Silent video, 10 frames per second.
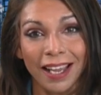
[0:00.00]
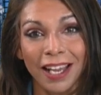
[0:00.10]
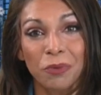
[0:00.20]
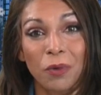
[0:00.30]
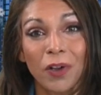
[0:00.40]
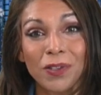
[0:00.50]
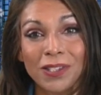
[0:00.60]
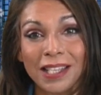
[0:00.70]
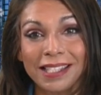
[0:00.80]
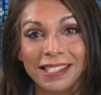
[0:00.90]
It
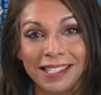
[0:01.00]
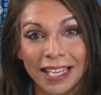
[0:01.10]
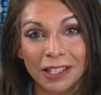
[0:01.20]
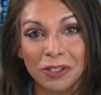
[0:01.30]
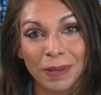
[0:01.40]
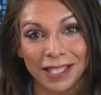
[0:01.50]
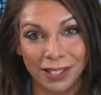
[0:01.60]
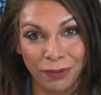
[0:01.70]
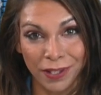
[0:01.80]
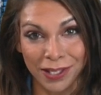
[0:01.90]
was the second
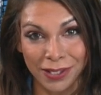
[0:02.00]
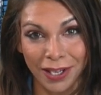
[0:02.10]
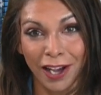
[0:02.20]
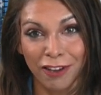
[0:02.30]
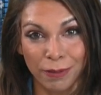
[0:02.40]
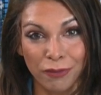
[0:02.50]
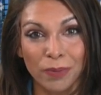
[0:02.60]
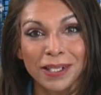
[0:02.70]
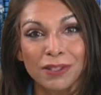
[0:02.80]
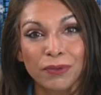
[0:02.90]
best first half
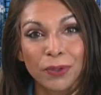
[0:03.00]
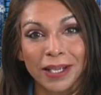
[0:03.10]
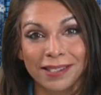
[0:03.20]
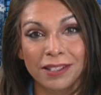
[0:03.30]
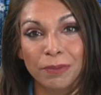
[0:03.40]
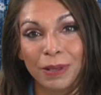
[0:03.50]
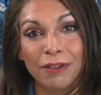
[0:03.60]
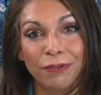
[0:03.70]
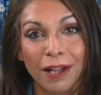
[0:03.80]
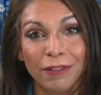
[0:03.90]
performance for
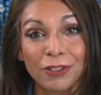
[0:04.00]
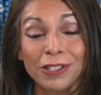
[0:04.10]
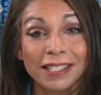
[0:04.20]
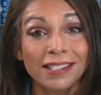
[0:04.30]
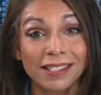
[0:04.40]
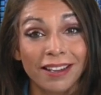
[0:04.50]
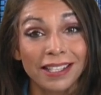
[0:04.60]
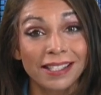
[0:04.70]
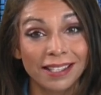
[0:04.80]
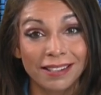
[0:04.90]
S&P 500 since
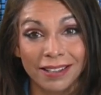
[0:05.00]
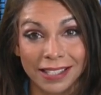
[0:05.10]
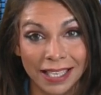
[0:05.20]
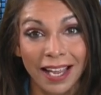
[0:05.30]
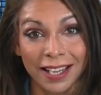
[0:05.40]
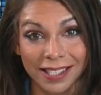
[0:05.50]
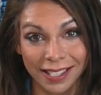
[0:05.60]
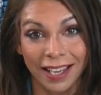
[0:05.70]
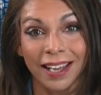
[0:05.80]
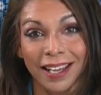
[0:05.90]

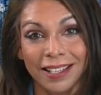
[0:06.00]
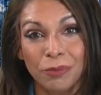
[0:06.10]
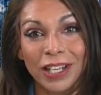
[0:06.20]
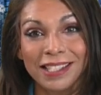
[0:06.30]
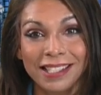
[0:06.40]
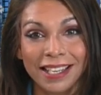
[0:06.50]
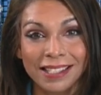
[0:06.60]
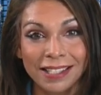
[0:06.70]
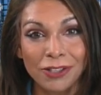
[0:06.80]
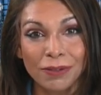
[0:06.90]
1998. In Wednesday
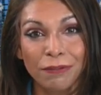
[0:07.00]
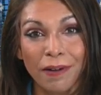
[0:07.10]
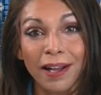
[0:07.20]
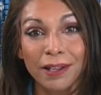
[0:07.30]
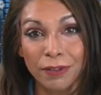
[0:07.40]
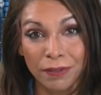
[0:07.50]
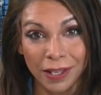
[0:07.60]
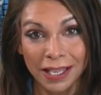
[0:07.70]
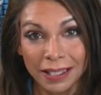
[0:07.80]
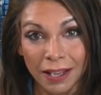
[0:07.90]
session, 5 of
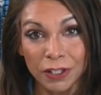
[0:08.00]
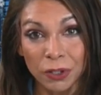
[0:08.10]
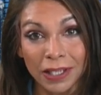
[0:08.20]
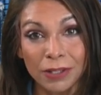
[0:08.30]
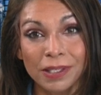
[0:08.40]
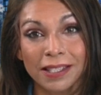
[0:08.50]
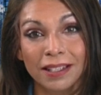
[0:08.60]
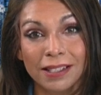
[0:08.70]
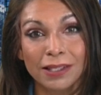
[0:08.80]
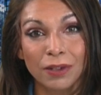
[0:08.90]
the 11 critical
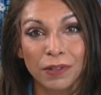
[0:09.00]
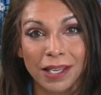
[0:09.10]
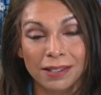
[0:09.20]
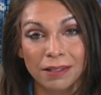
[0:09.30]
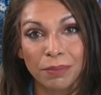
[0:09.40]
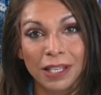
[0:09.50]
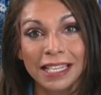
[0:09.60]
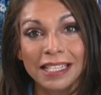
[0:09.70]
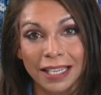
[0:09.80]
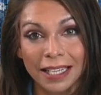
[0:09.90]
sectors of the S&P
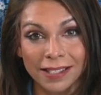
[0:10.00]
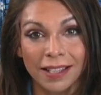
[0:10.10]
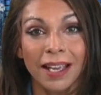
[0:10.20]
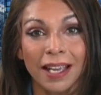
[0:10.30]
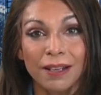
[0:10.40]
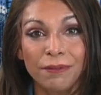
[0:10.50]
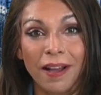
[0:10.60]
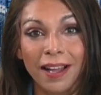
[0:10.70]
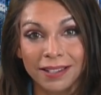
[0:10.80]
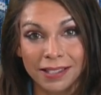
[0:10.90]
index
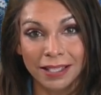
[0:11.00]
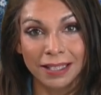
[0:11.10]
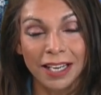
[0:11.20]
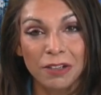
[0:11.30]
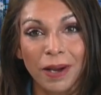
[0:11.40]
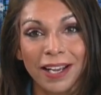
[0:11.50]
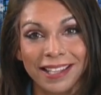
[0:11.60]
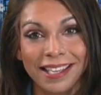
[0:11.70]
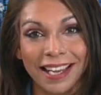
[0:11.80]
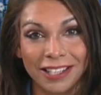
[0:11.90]
advanced led by
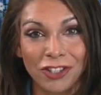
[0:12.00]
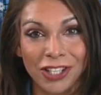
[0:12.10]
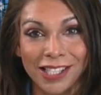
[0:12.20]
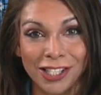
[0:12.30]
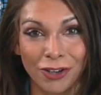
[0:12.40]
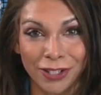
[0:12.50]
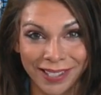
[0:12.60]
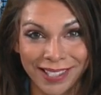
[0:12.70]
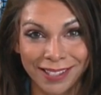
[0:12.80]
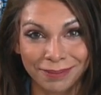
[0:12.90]
the energy
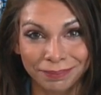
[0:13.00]
stocks.